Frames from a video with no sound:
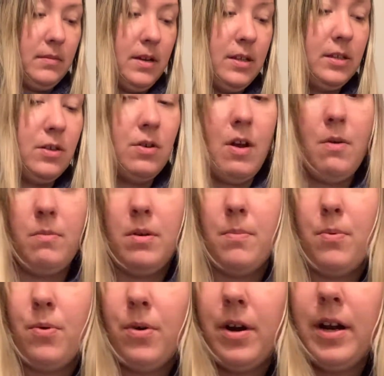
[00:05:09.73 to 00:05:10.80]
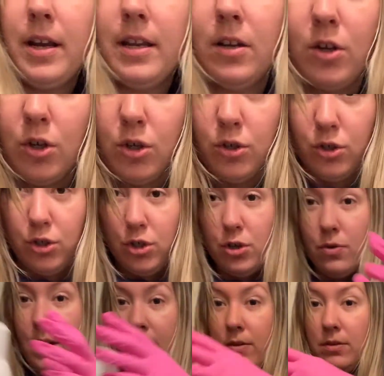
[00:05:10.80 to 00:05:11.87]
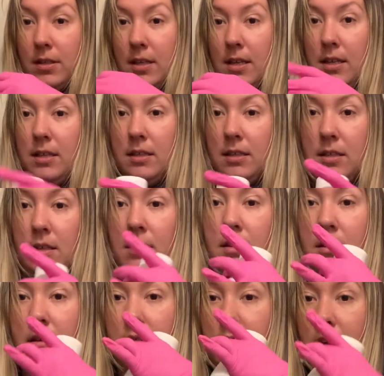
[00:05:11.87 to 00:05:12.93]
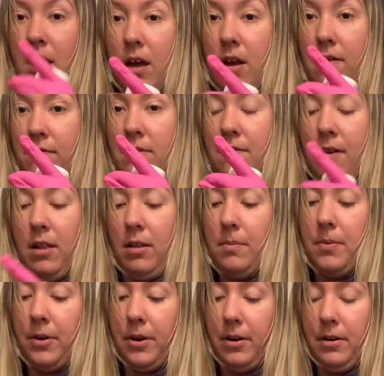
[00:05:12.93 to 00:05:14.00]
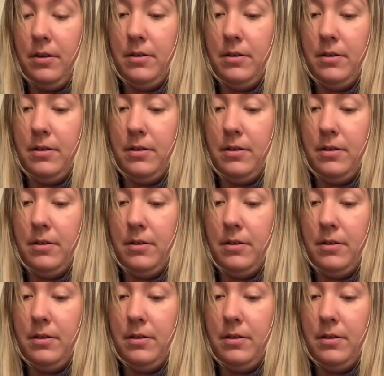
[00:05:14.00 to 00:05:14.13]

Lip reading: So now I'm gonna pour in 2 ounces of developer.